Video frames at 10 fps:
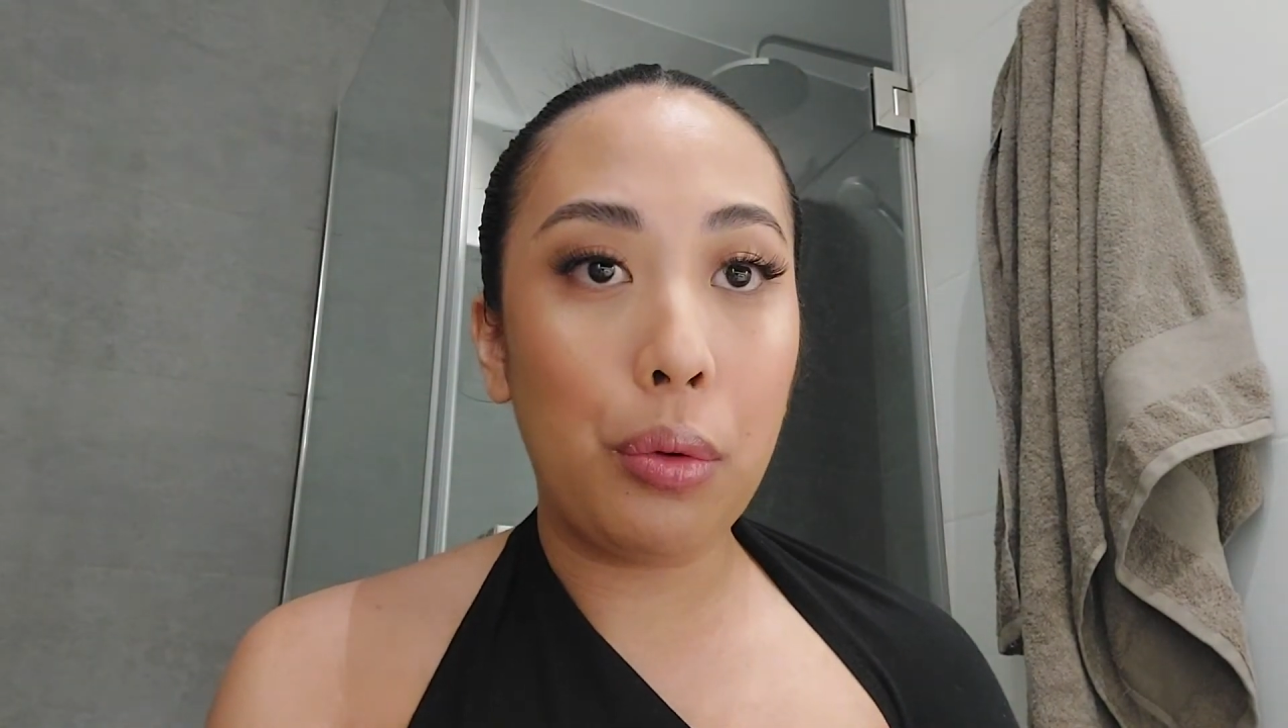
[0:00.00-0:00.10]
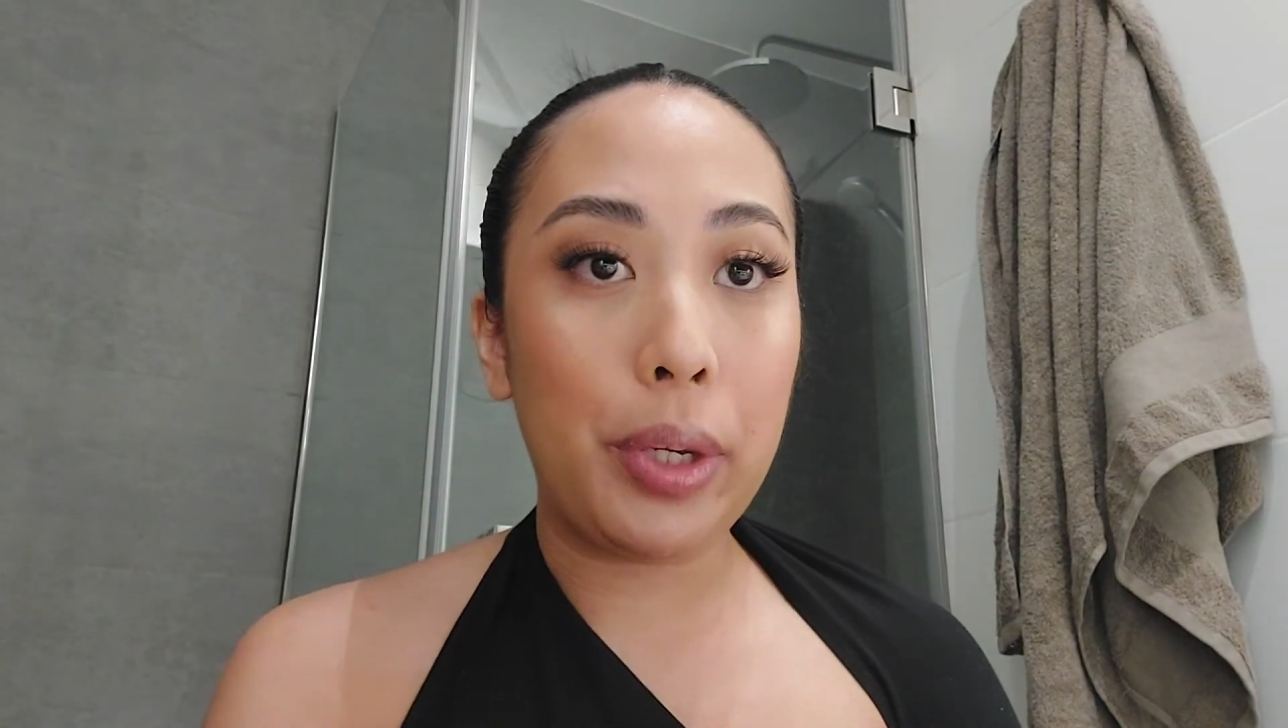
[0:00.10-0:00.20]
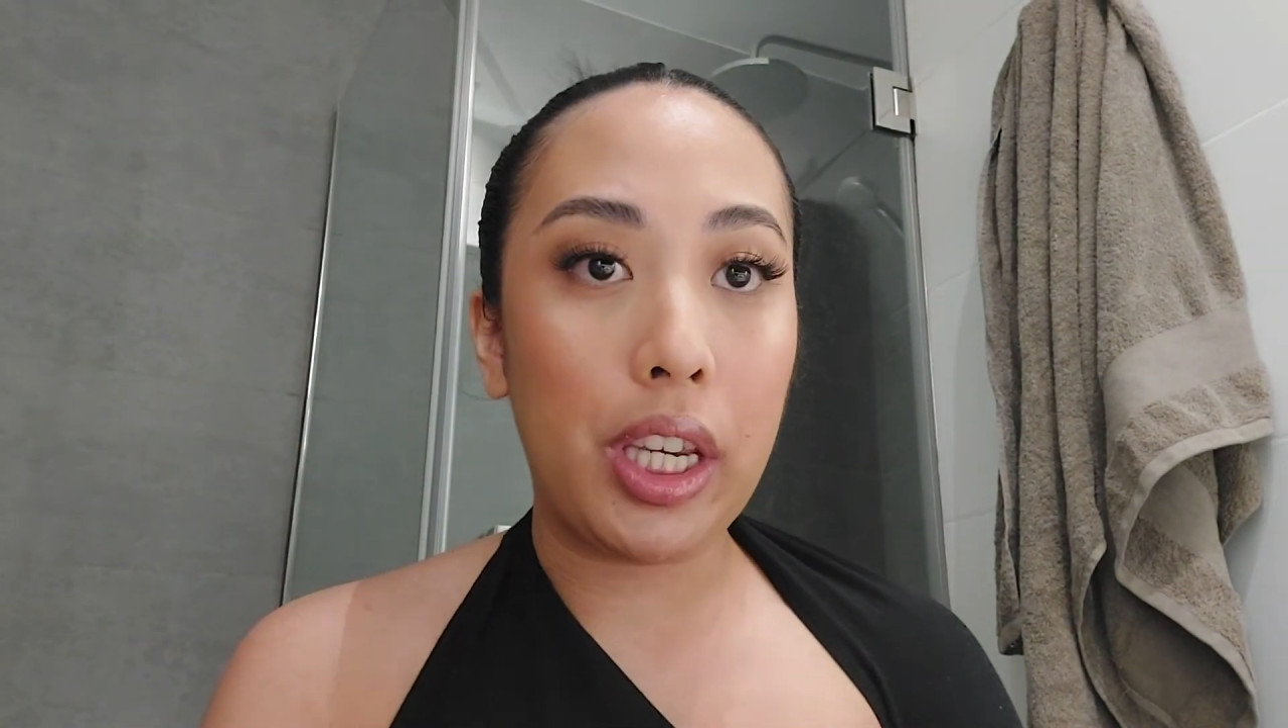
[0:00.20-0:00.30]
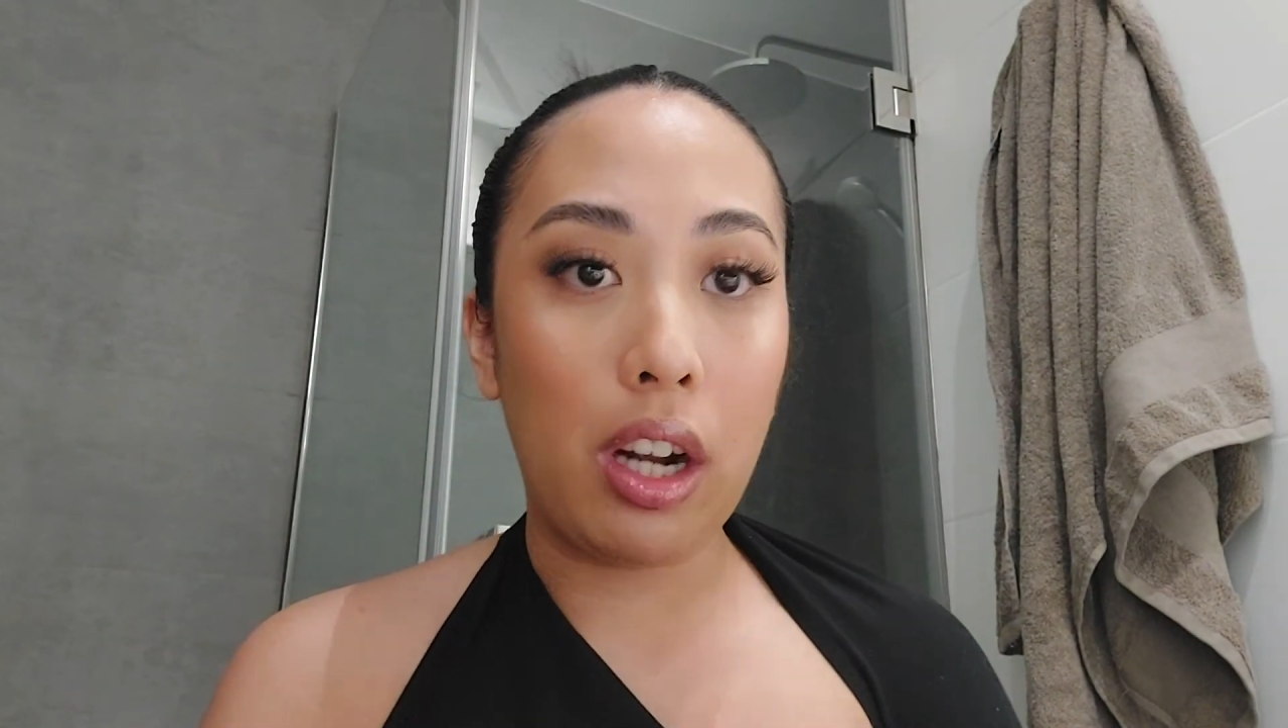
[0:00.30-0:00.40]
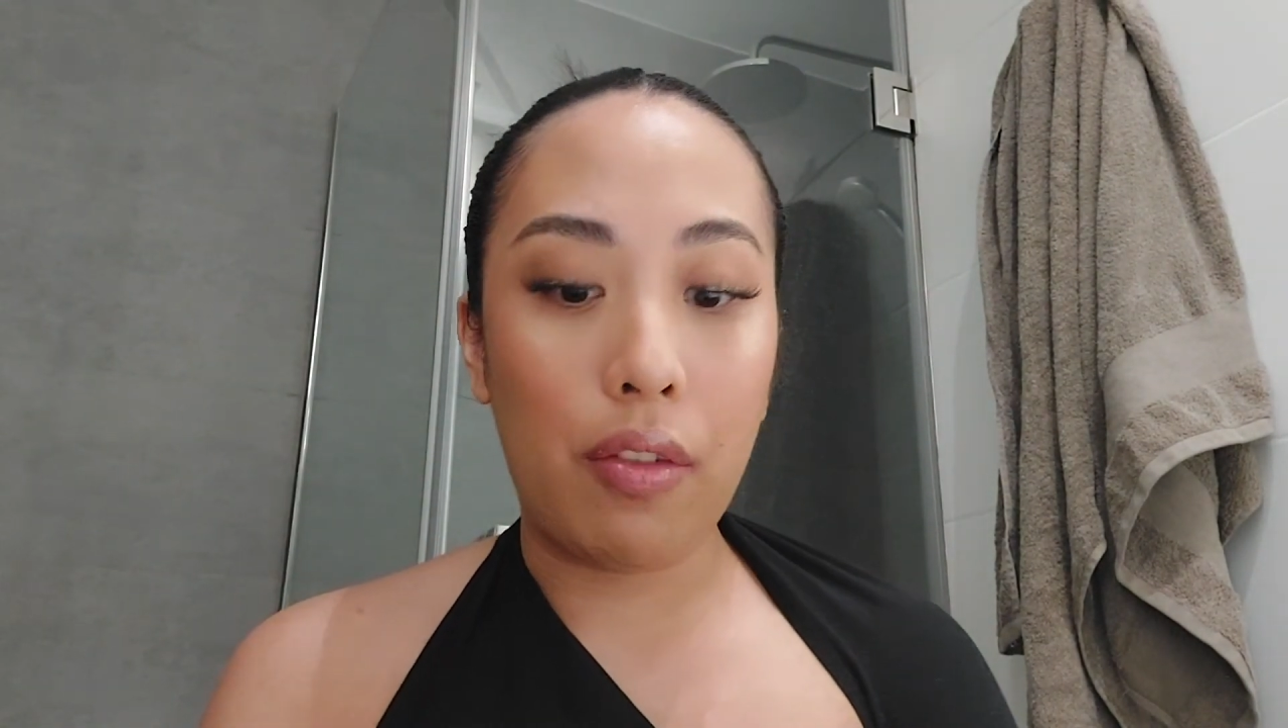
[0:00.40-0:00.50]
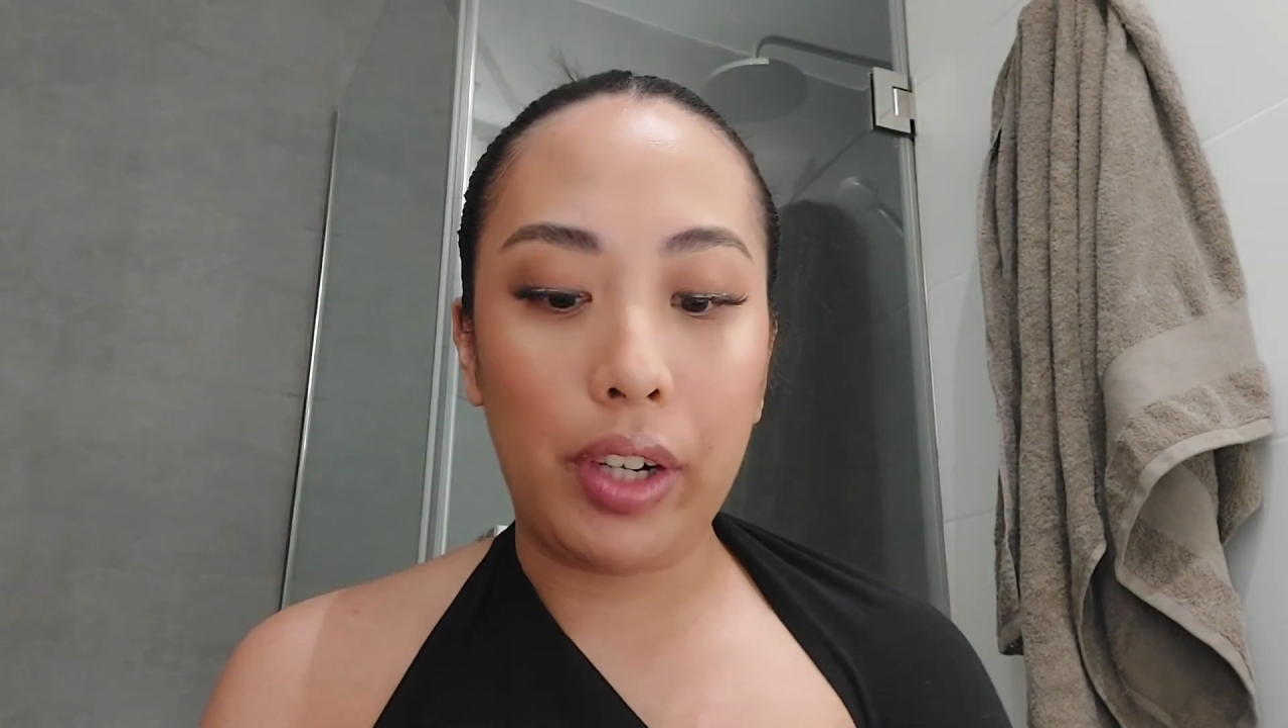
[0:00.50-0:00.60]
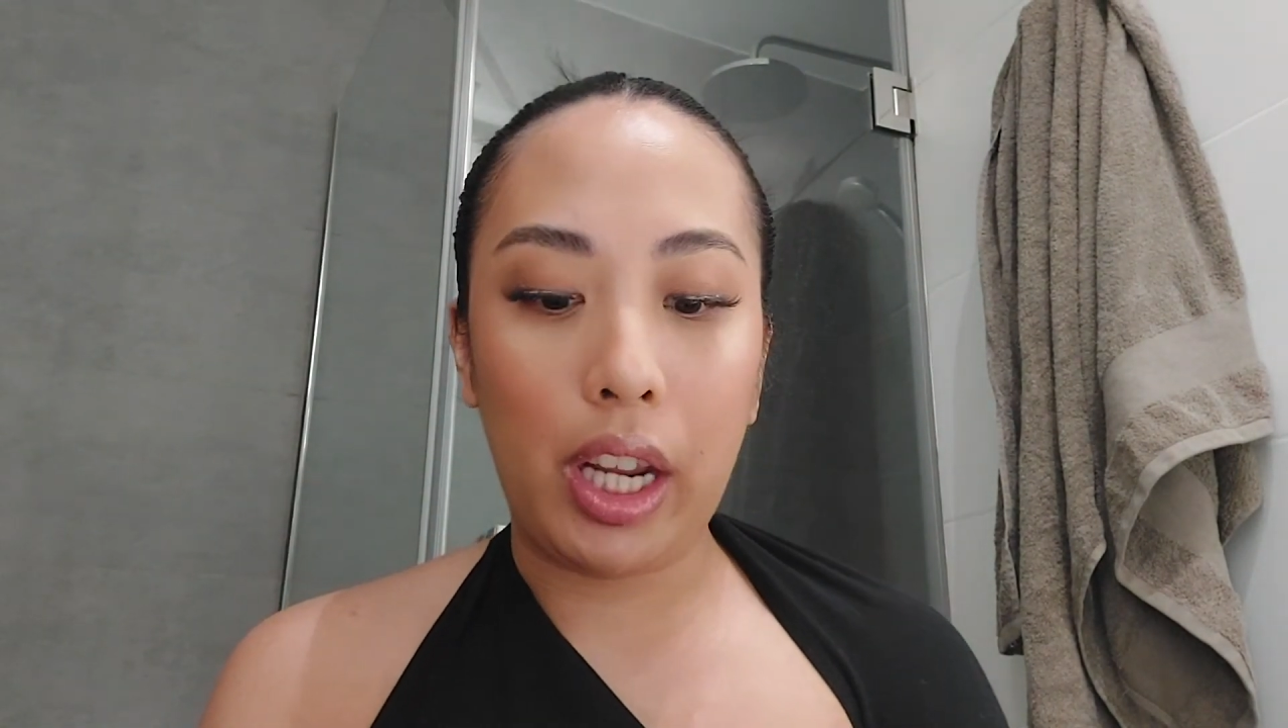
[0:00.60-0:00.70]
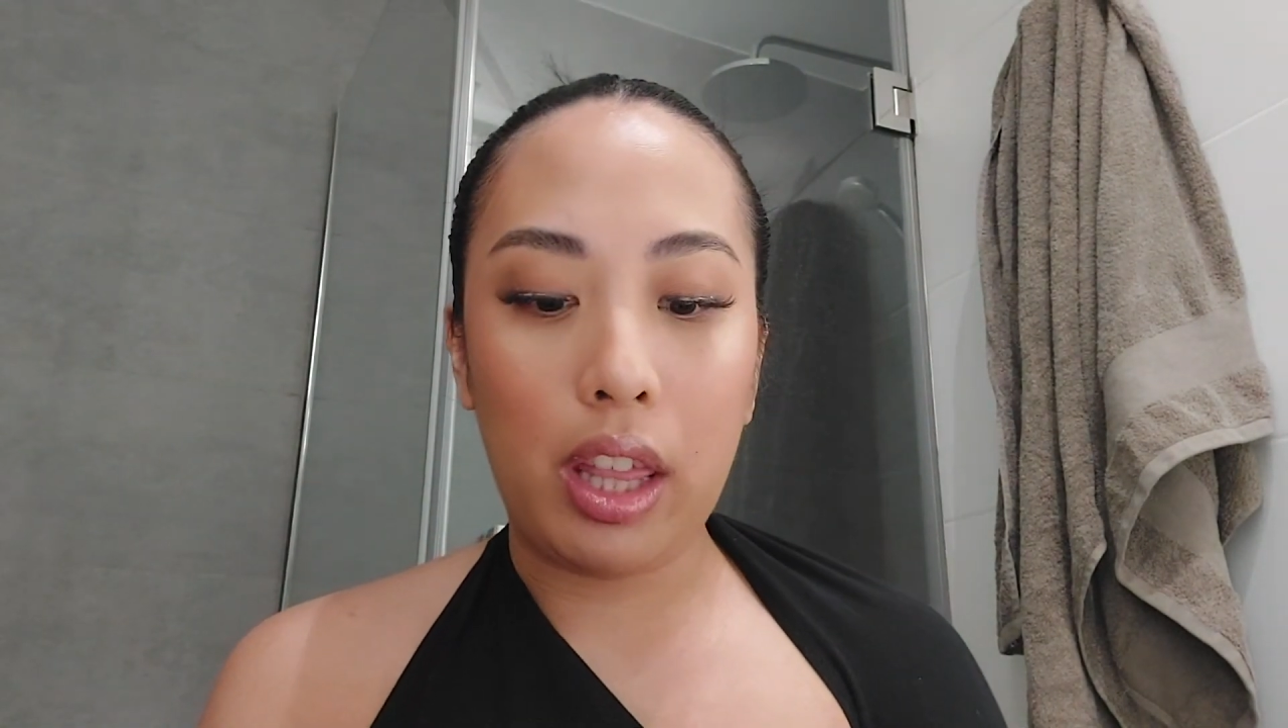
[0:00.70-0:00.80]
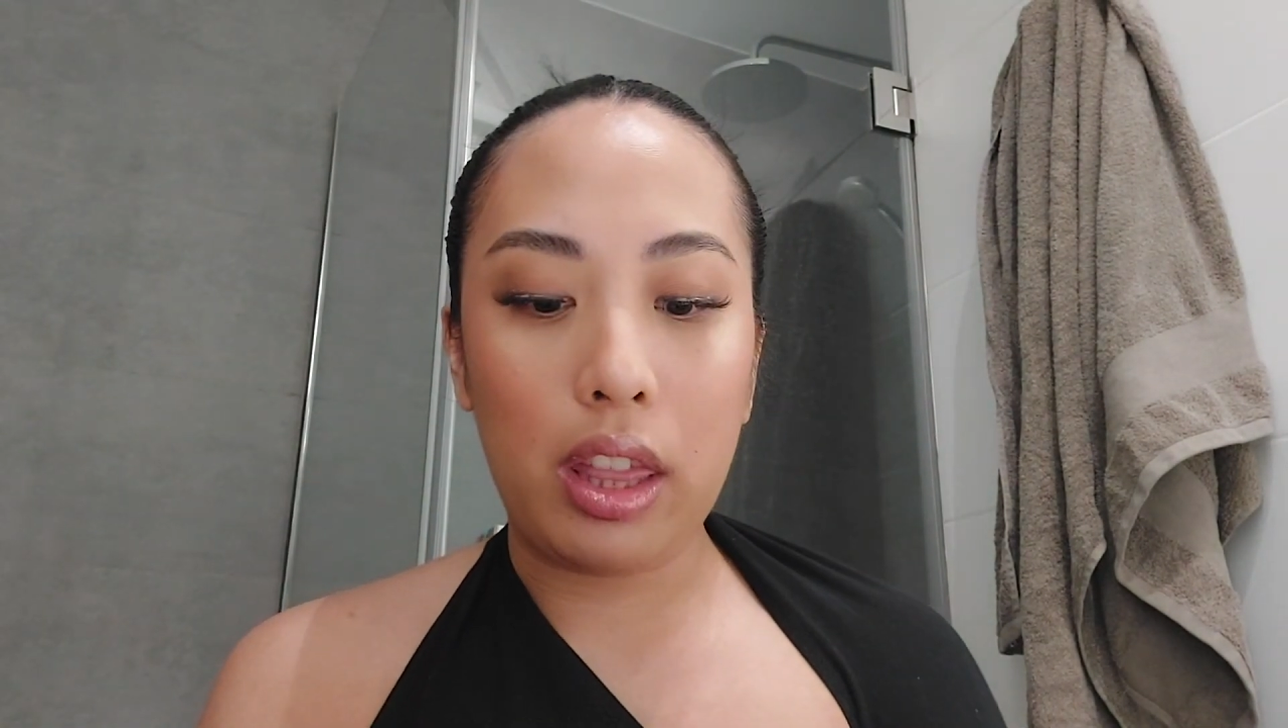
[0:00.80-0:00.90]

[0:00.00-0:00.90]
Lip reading: we cannot forget